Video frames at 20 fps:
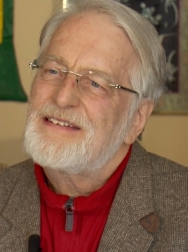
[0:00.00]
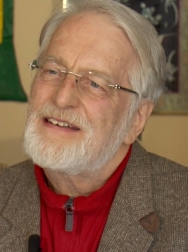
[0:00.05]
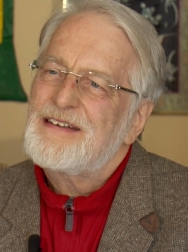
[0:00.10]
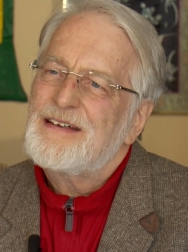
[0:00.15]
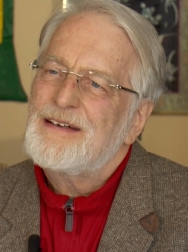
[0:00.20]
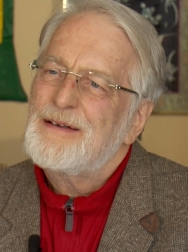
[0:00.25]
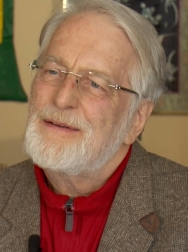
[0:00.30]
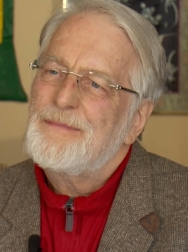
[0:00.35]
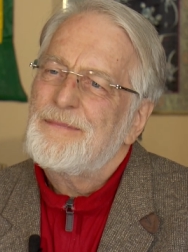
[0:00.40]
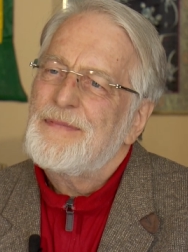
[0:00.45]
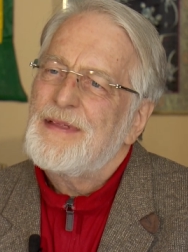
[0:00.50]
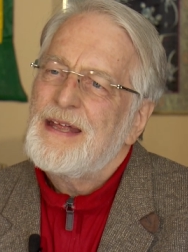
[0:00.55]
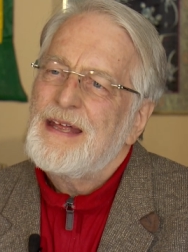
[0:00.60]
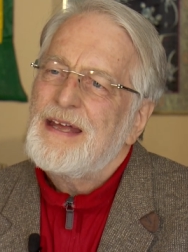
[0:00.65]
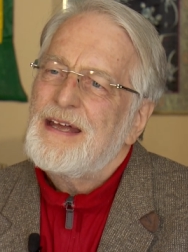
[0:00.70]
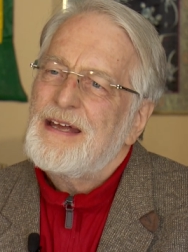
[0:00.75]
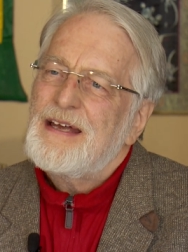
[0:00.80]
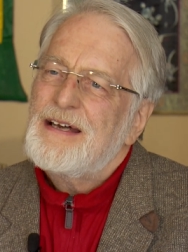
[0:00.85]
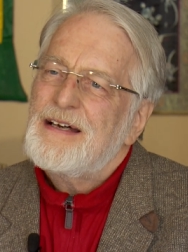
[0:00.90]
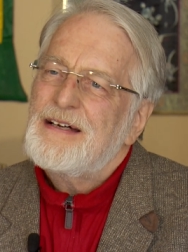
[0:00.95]
Um,
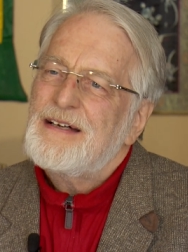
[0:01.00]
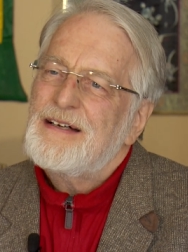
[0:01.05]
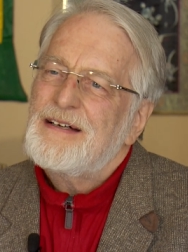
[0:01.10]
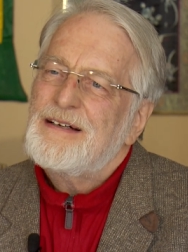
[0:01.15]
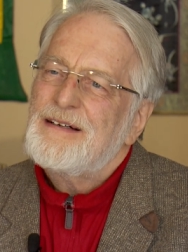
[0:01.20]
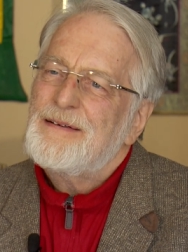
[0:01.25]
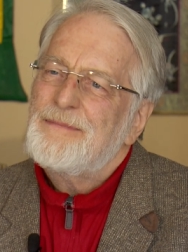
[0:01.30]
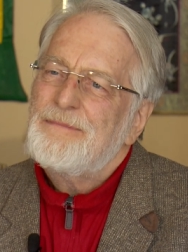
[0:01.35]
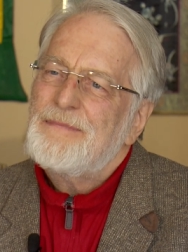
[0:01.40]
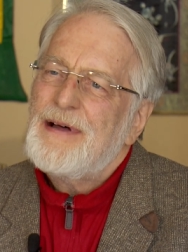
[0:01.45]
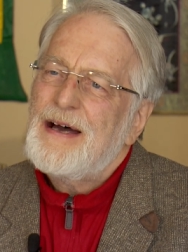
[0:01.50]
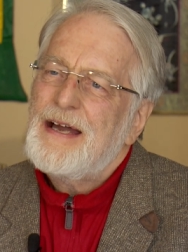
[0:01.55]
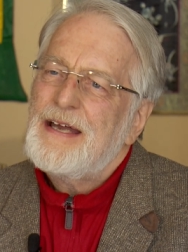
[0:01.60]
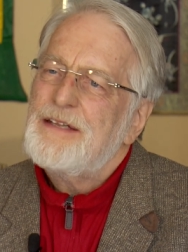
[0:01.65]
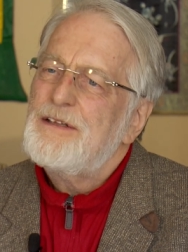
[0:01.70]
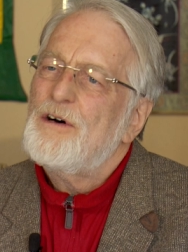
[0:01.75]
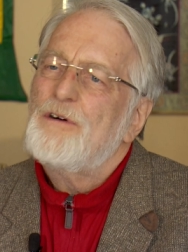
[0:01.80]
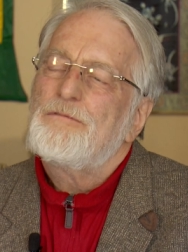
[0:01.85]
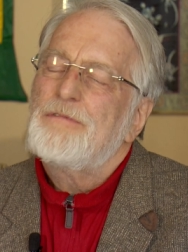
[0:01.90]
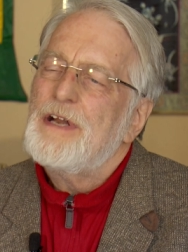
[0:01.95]
uh, I
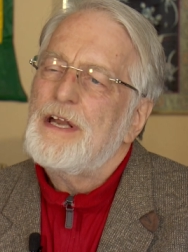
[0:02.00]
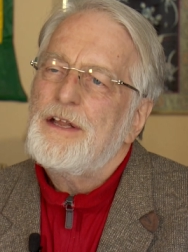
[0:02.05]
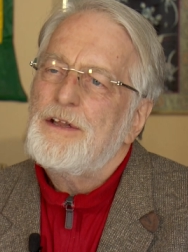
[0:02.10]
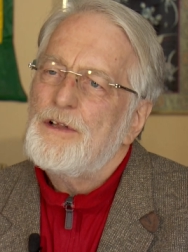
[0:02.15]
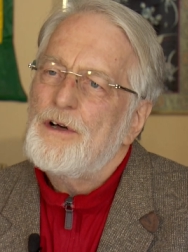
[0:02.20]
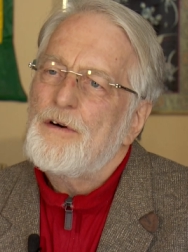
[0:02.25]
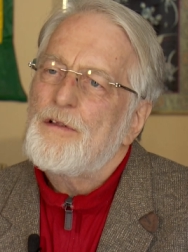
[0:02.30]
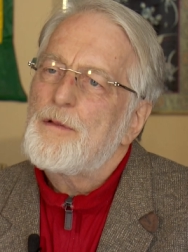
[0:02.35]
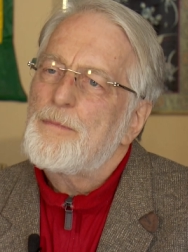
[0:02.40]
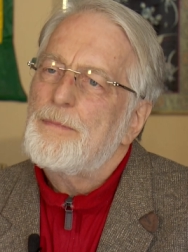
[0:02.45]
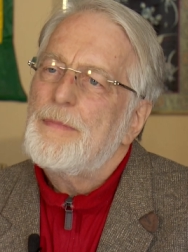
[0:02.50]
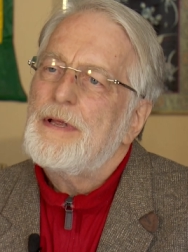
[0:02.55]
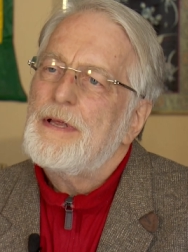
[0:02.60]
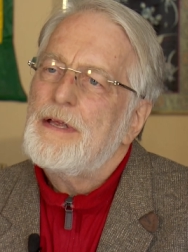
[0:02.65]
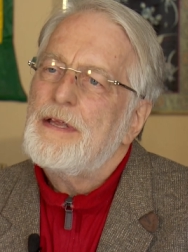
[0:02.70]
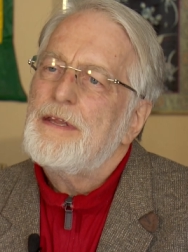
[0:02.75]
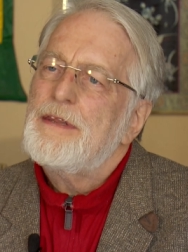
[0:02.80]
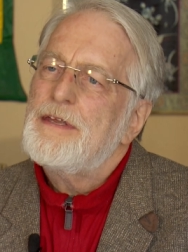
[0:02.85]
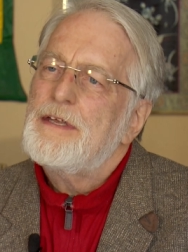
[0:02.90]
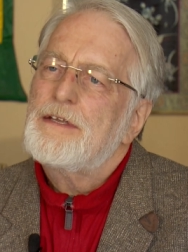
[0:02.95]
don't really know the, uh,
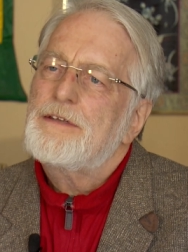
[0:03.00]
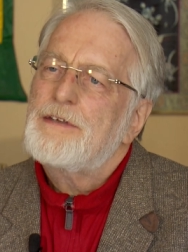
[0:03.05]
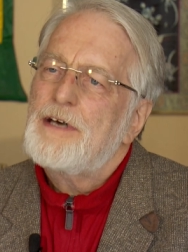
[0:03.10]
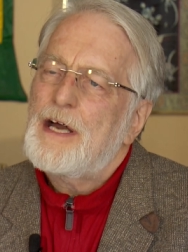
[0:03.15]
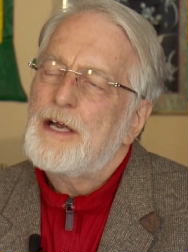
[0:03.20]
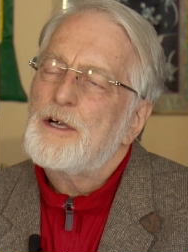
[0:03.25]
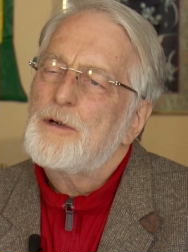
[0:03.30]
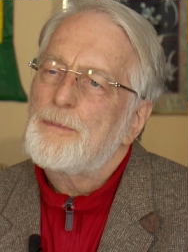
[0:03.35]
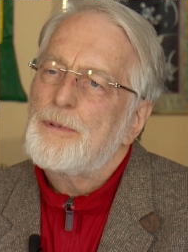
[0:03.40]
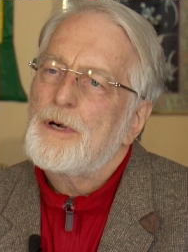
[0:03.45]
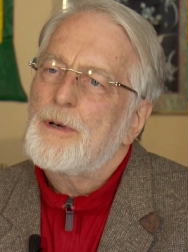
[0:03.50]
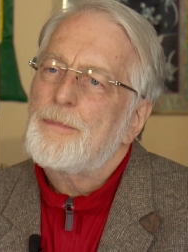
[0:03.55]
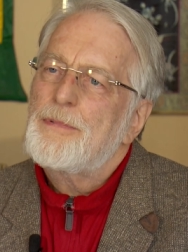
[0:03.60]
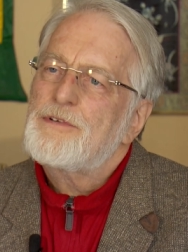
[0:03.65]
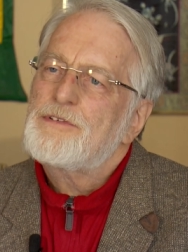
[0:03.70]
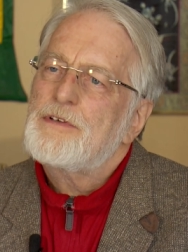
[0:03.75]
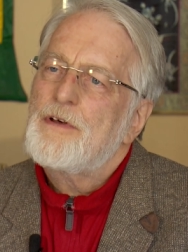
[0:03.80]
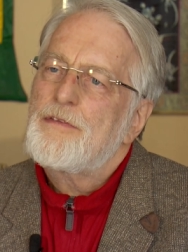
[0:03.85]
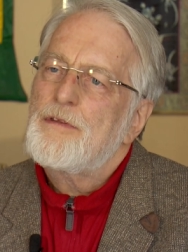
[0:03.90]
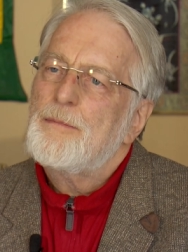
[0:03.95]
the, entire
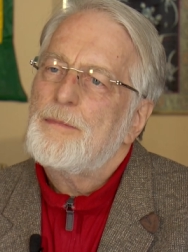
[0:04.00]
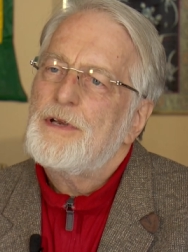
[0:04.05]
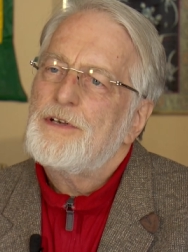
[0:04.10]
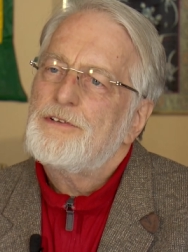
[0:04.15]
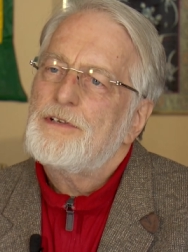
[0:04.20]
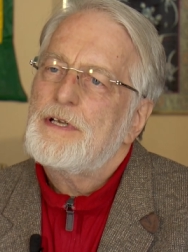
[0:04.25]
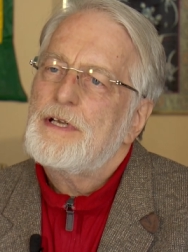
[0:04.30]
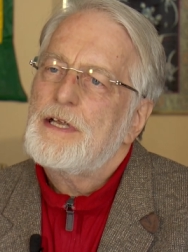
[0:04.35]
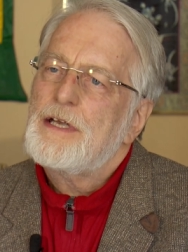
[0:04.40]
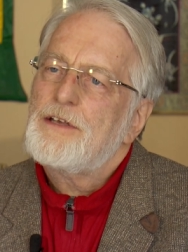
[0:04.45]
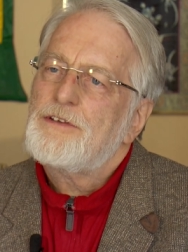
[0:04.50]
purpose of the mission,